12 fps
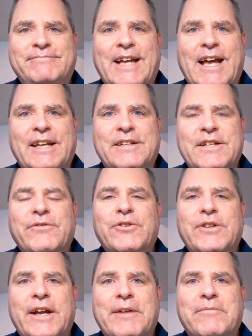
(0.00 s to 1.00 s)
had a
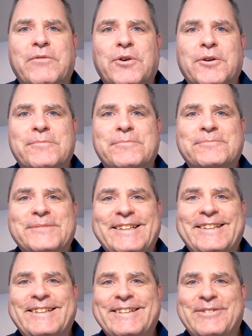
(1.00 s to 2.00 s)
different name for him
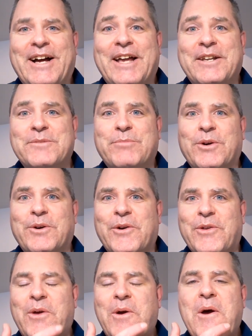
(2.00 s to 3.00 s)
at his
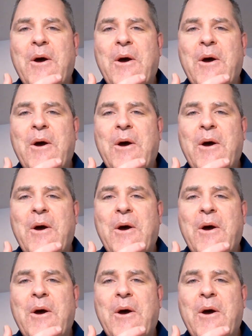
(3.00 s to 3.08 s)
birth,